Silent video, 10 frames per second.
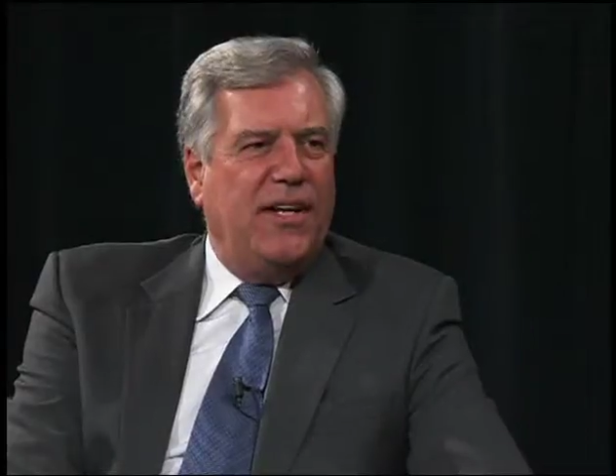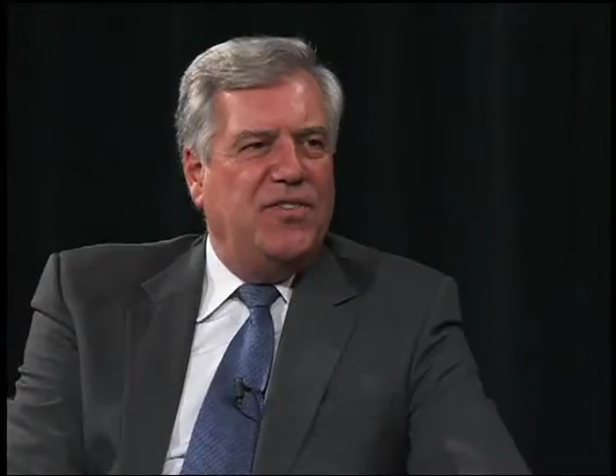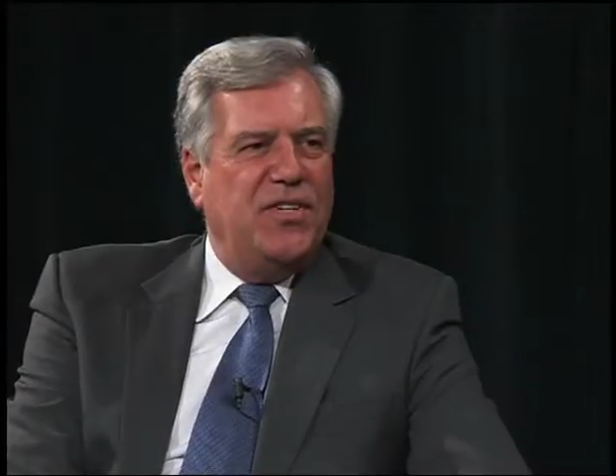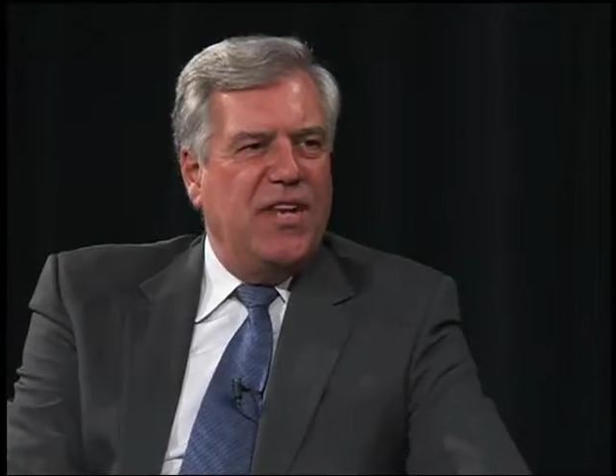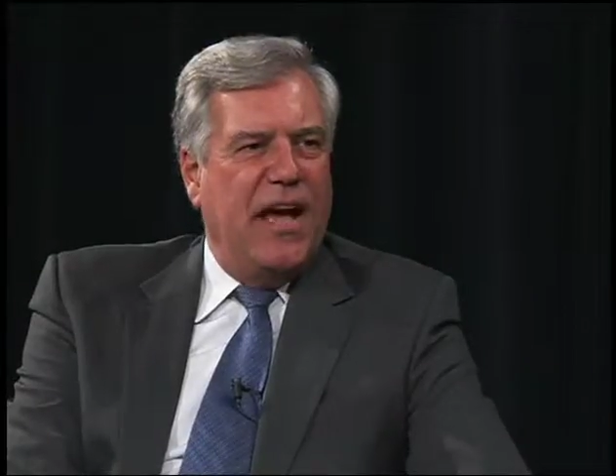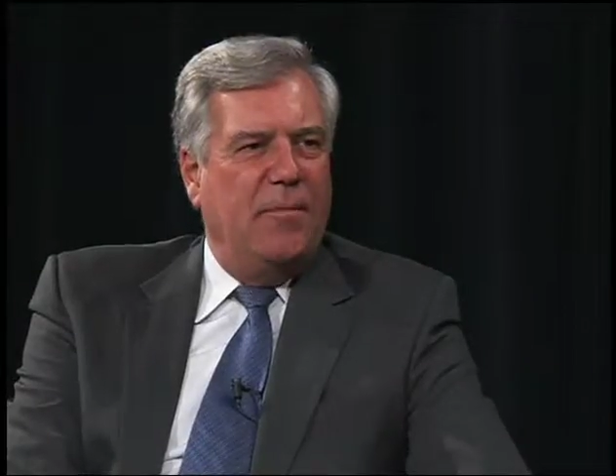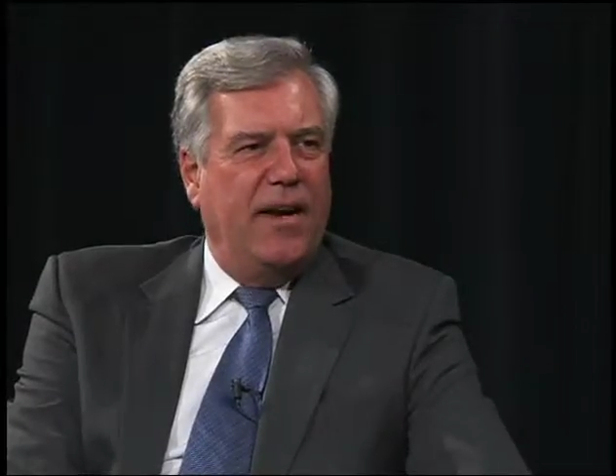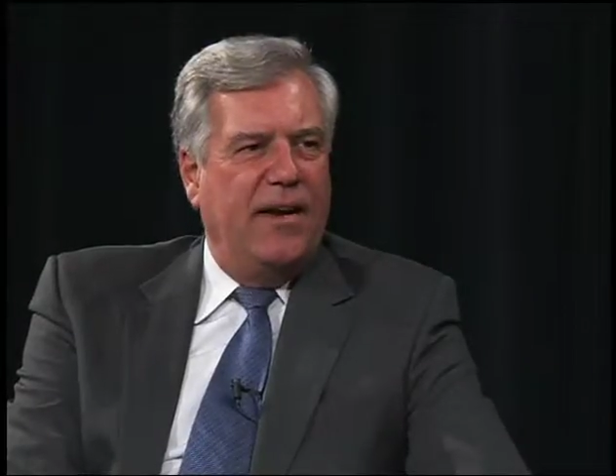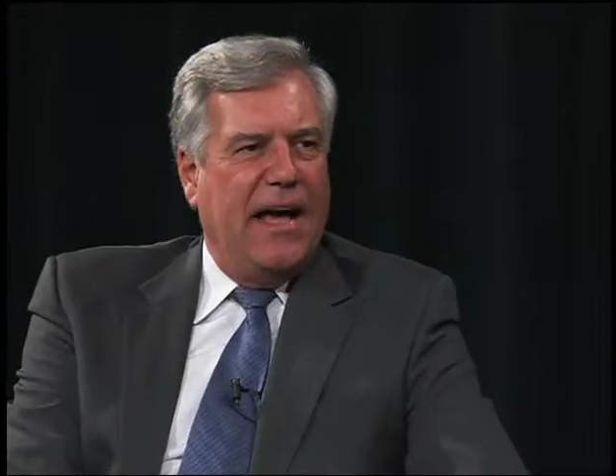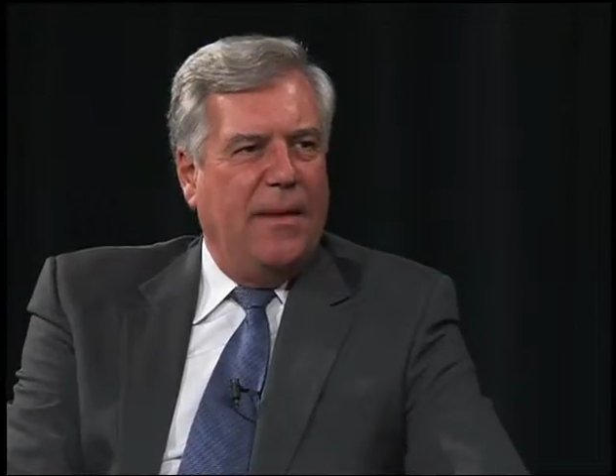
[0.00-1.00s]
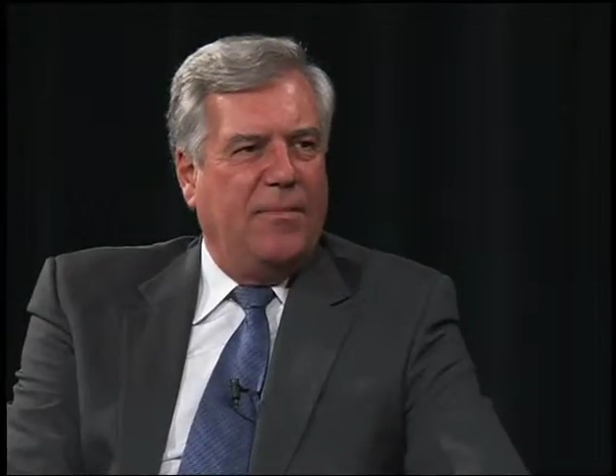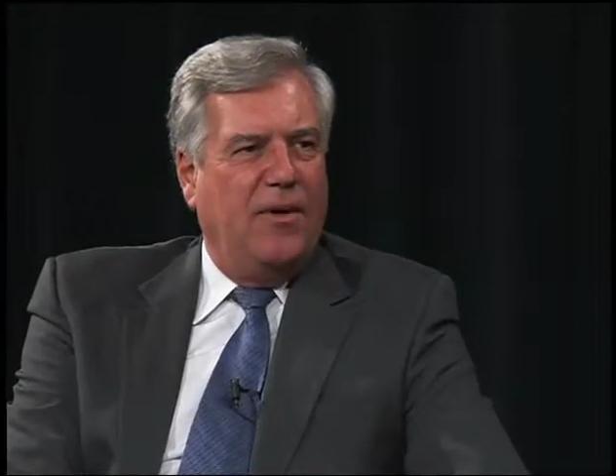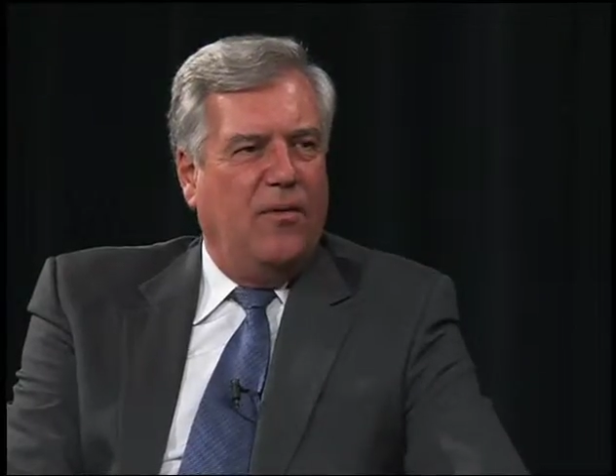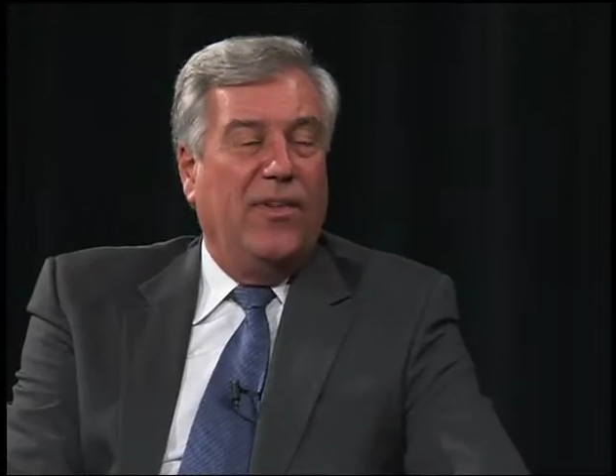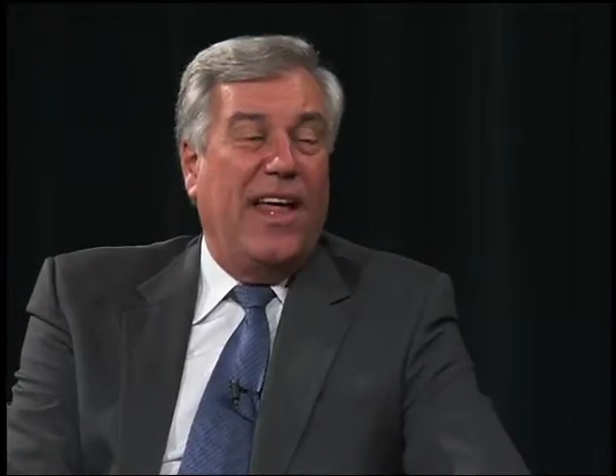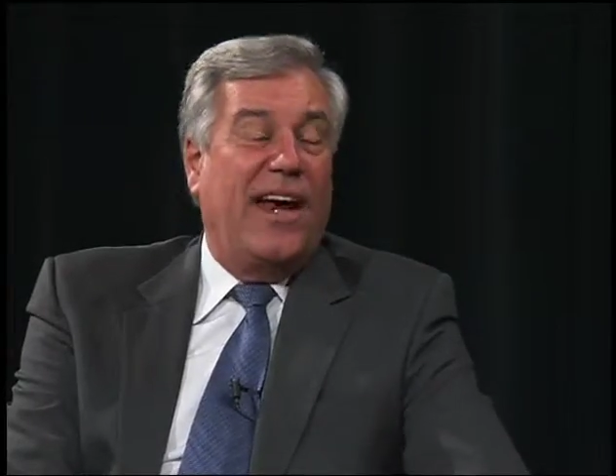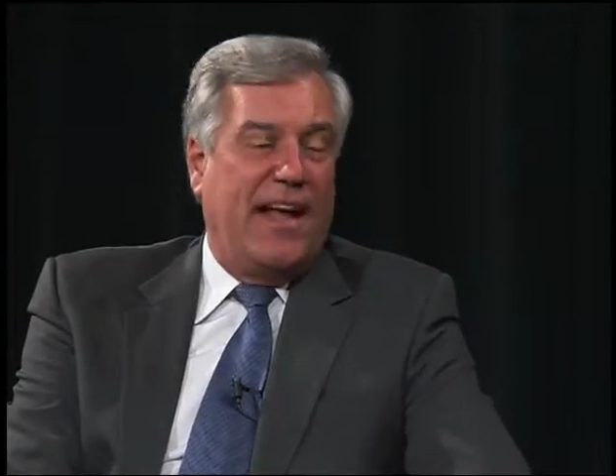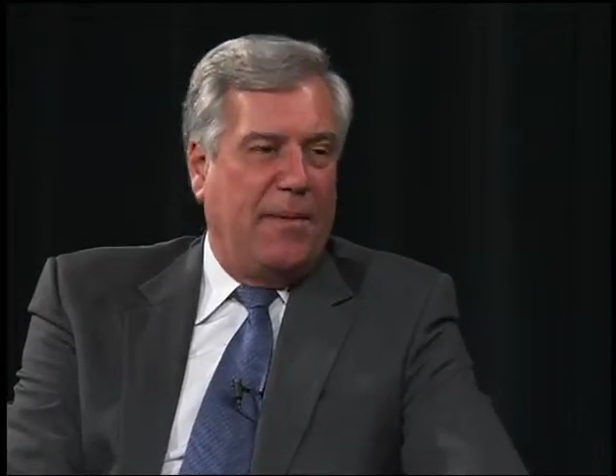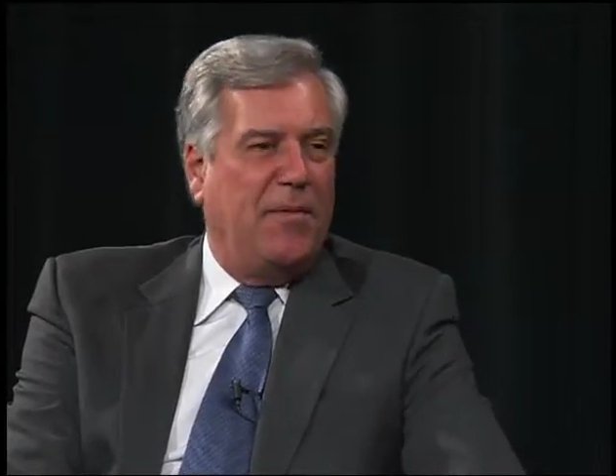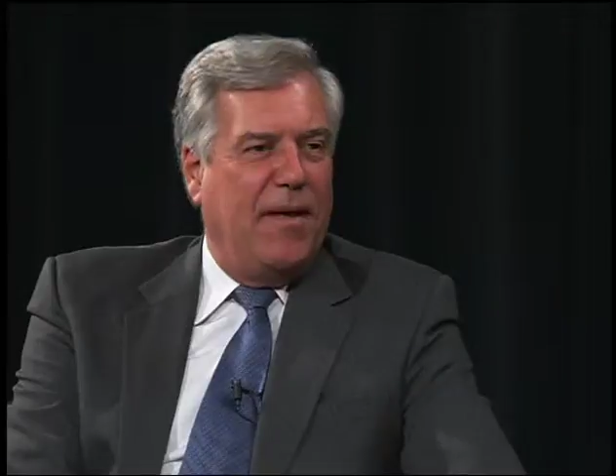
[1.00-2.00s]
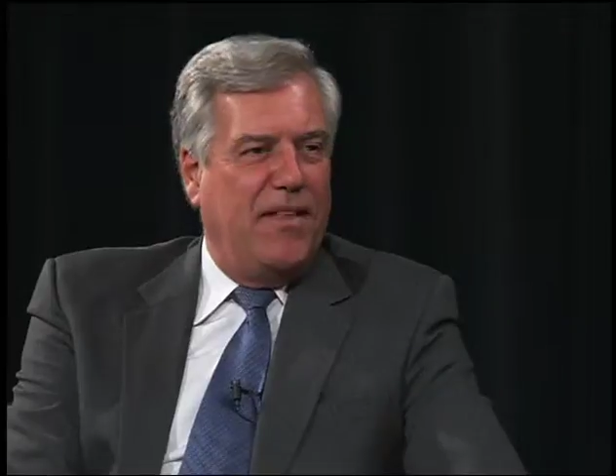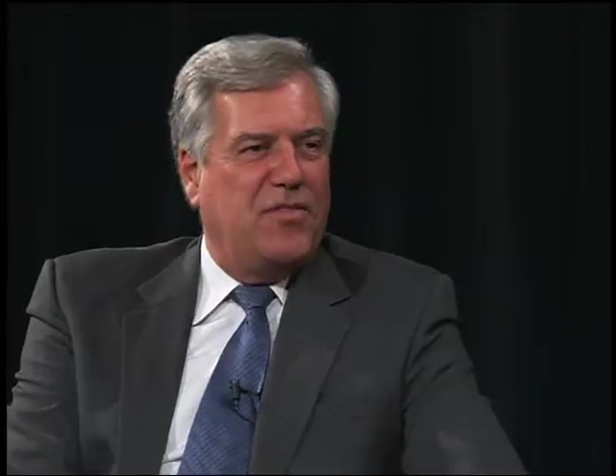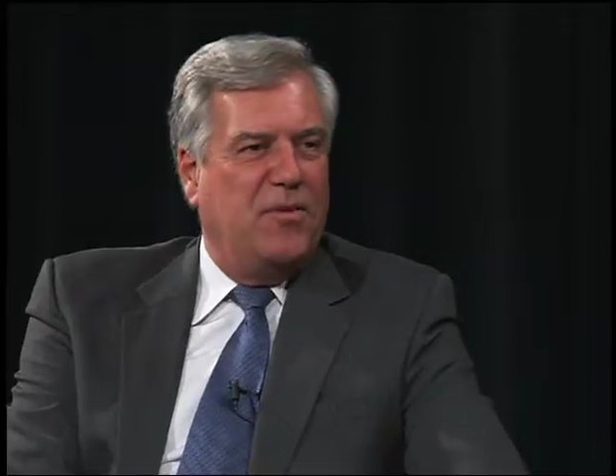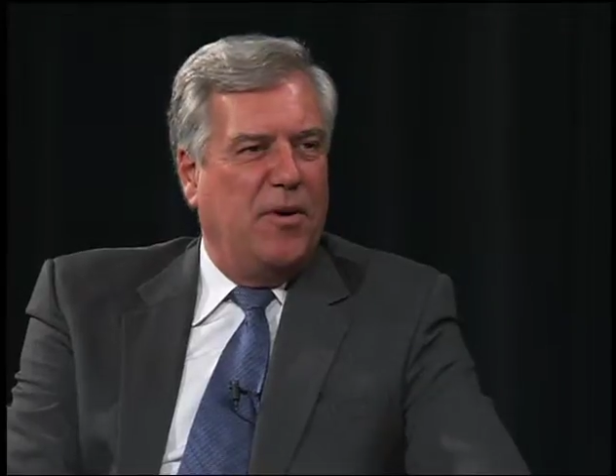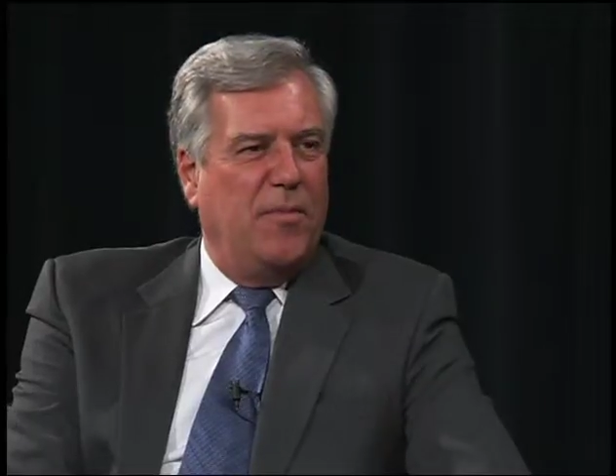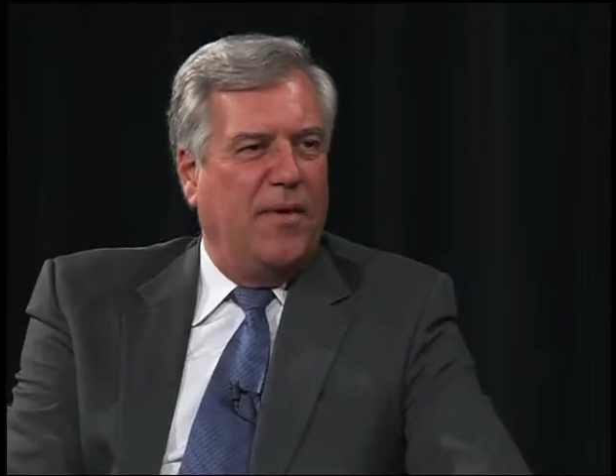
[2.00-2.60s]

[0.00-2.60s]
has just now been adopted, well, not adopted by the school board,